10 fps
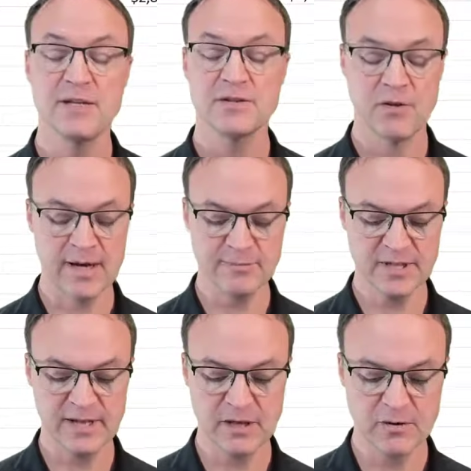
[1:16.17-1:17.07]
So I'm
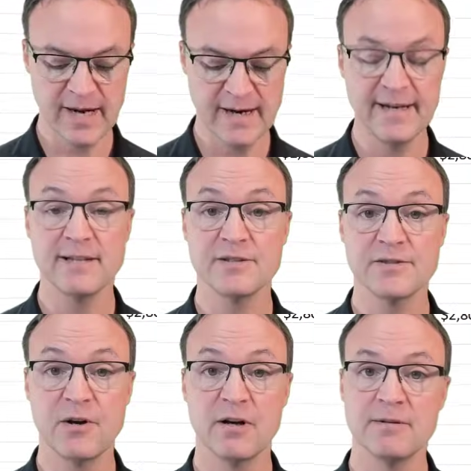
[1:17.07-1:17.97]
just going to go ahead and
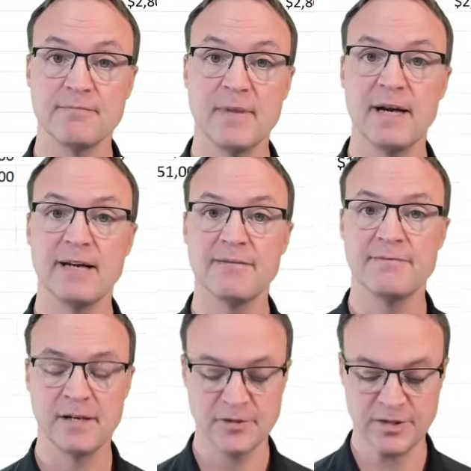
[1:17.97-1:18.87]
start my
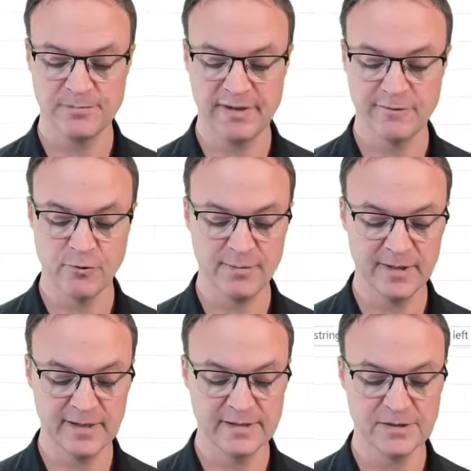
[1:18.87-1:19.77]
function, my
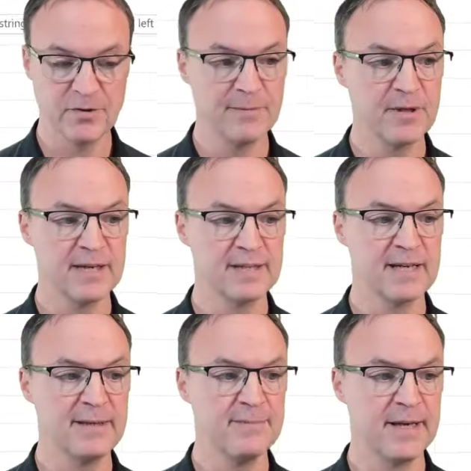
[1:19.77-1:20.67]
formula. So I'm going to
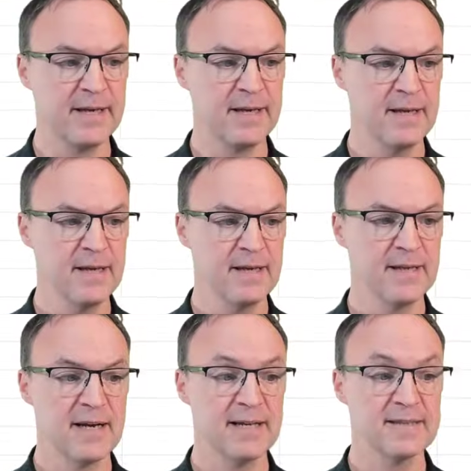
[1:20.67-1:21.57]
type in
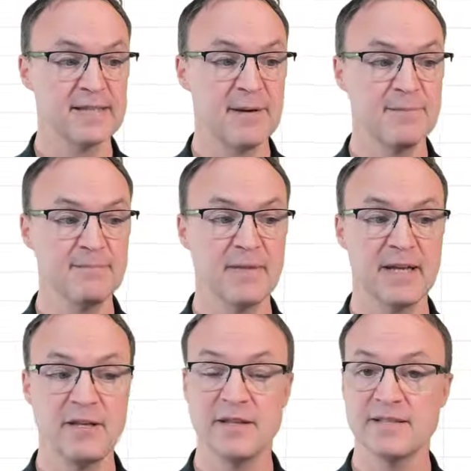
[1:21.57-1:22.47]
uh, sum,
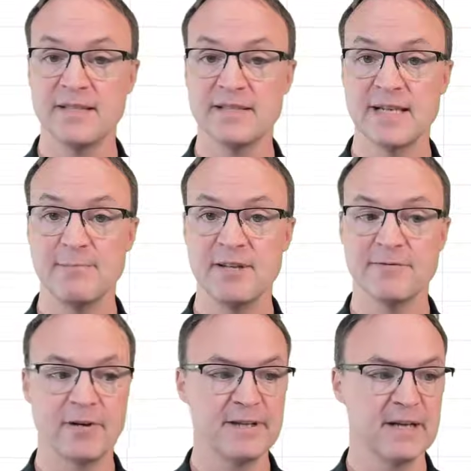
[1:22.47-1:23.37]
and you can see
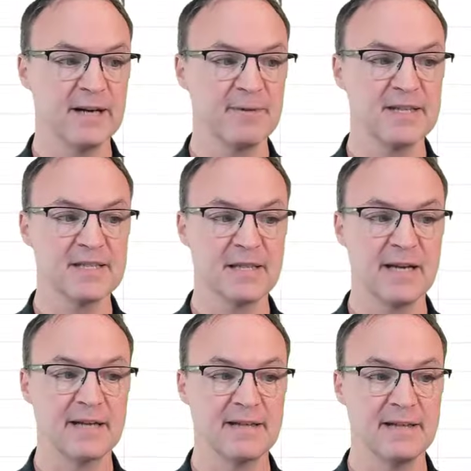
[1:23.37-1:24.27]
SUMIF right there. I'm going to
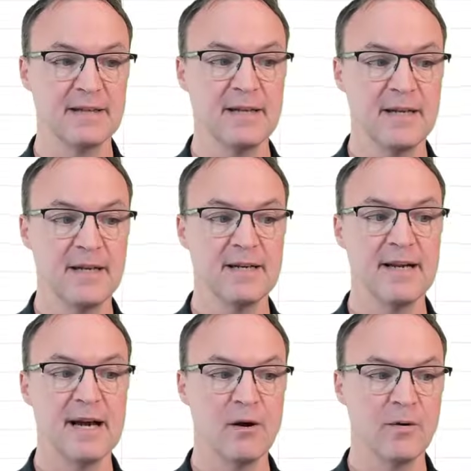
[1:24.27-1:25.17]
select it.
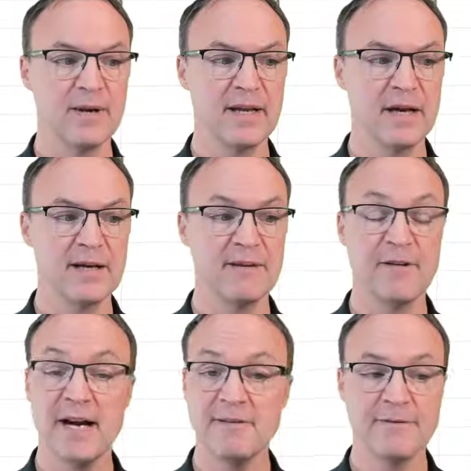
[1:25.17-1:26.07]
Now, if
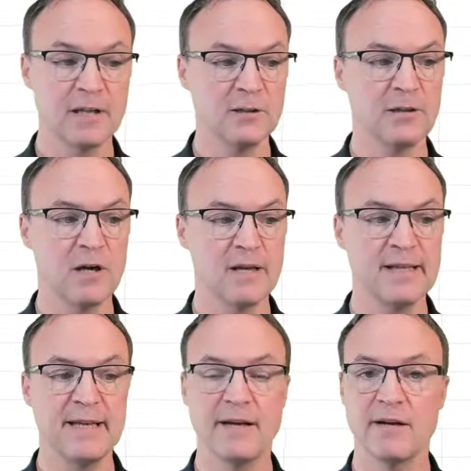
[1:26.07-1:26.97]
I follow
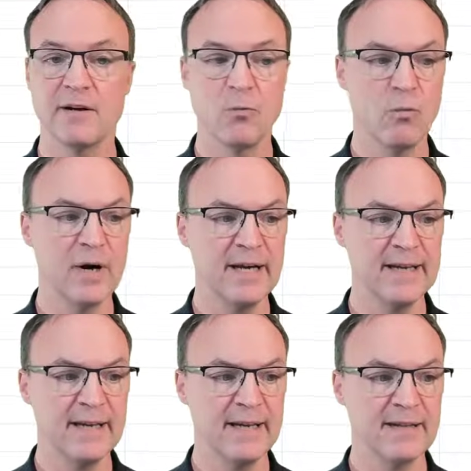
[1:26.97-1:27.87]
along here,
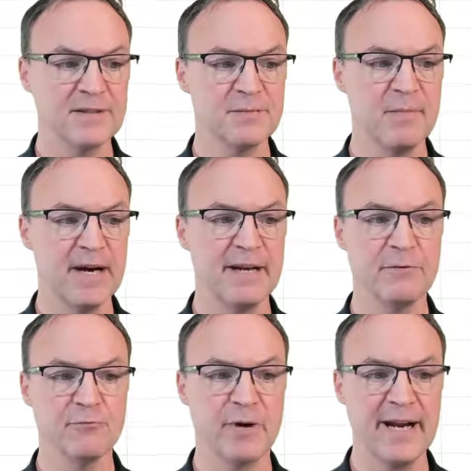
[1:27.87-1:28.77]
what is my
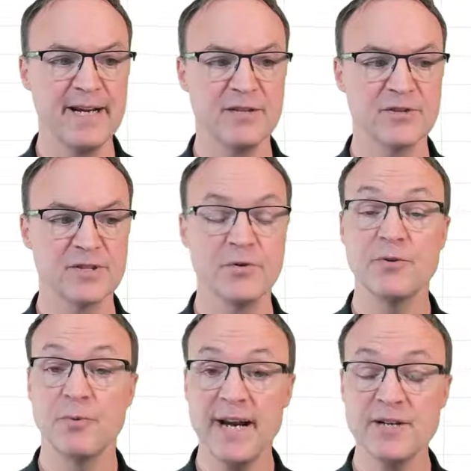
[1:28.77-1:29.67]
range? So
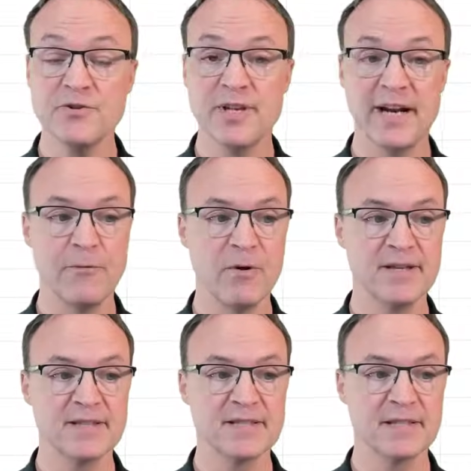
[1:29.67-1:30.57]
the range that I
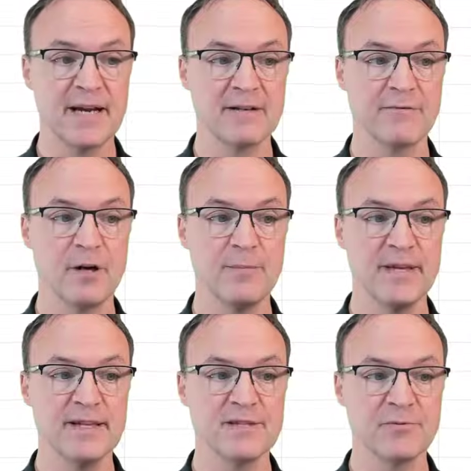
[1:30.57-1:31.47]
want to select
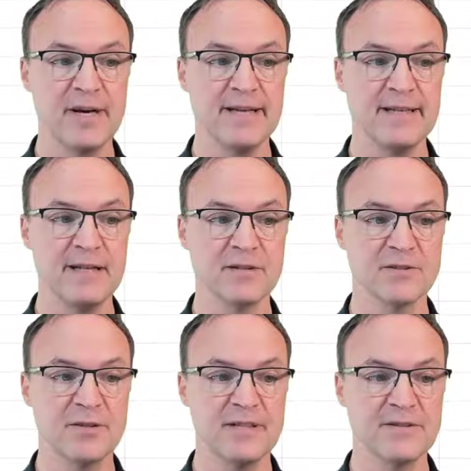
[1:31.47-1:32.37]
from is right here.
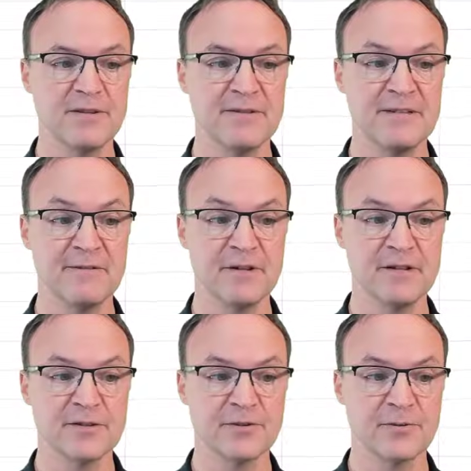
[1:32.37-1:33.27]
So these are the
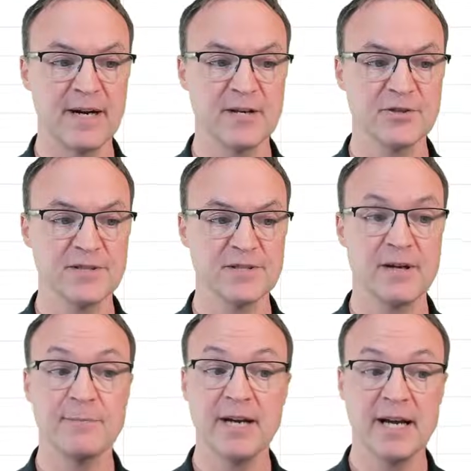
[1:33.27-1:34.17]
different directions.
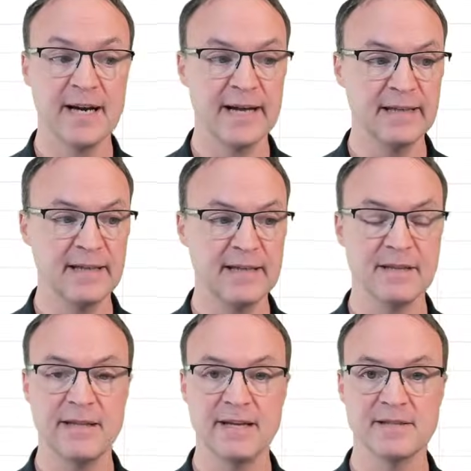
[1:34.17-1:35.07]
So I'm going to
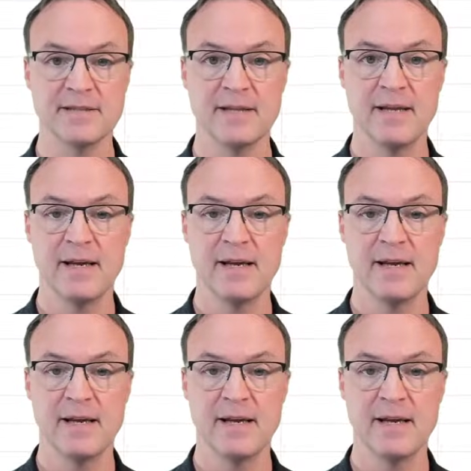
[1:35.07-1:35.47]
highlight this.